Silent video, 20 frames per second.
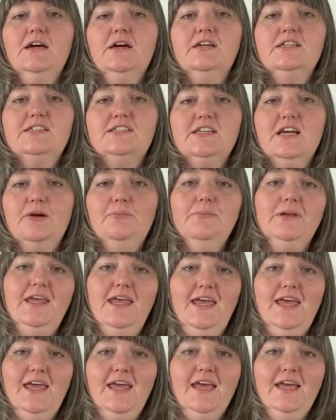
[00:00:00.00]
Some
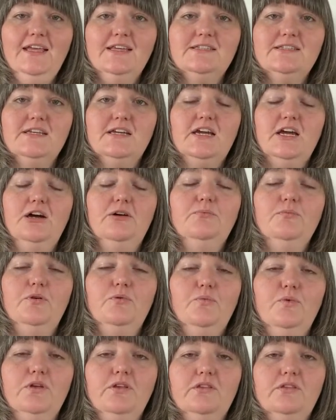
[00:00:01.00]
kits
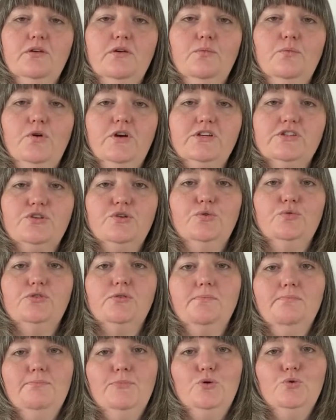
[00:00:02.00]
come with what is called
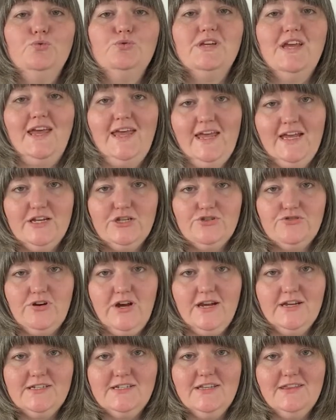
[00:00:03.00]
malt
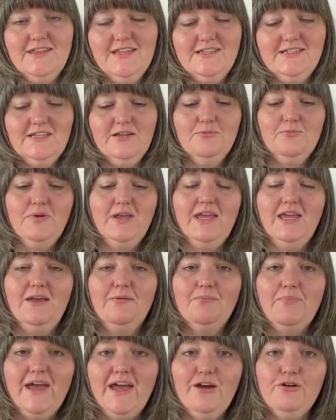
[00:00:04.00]
extract. This can be
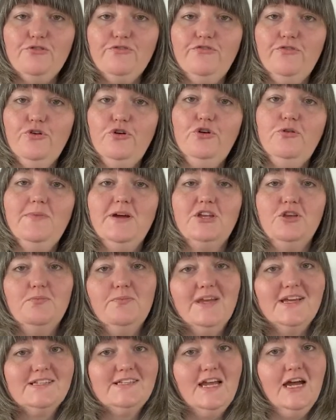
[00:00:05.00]
in powder form and you
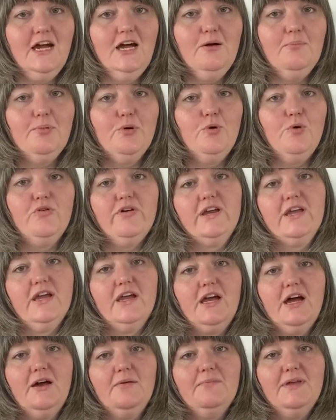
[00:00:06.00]
mix it up, or it can
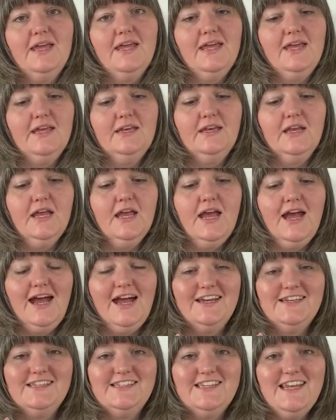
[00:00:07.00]
come in
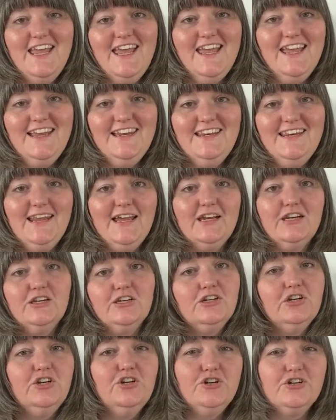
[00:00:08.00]
a tin
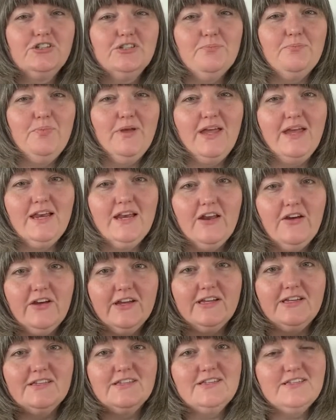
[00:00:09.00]
and looks a bit
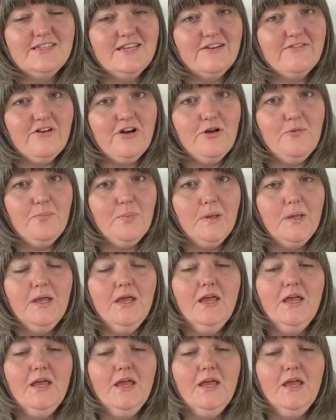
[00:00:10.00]
like syrup.